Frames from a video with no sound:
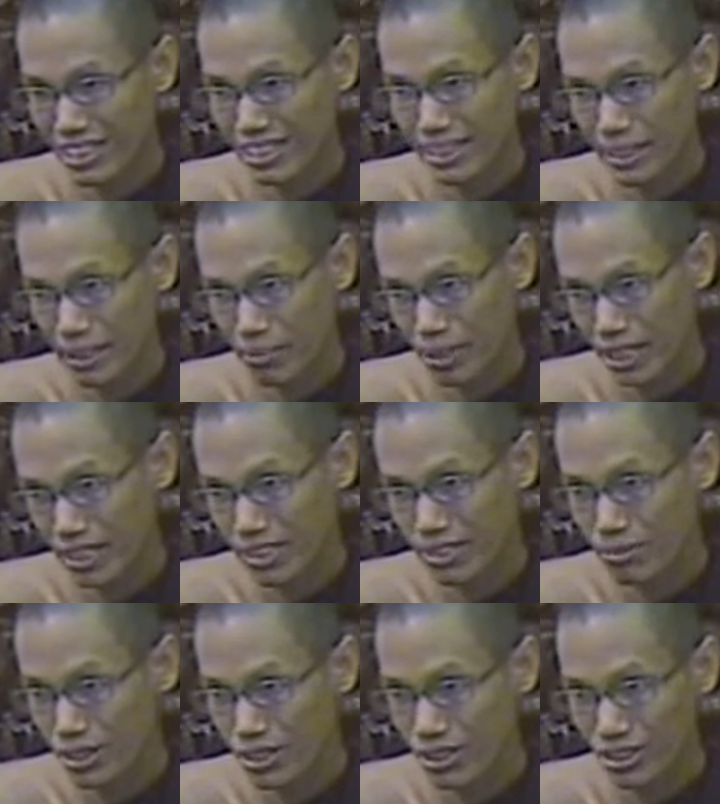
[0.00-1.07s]
later,
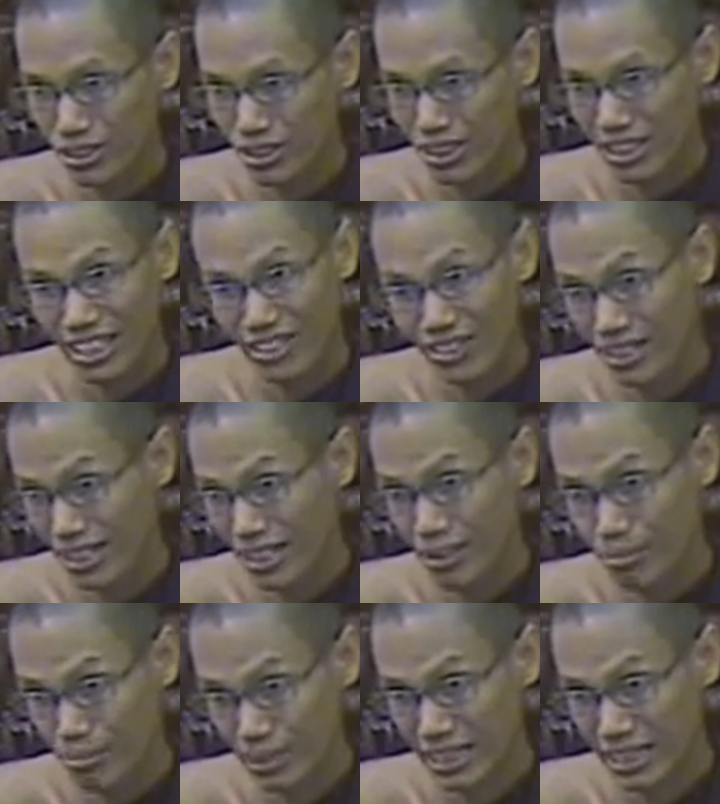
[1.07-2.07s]
but because of cannot help,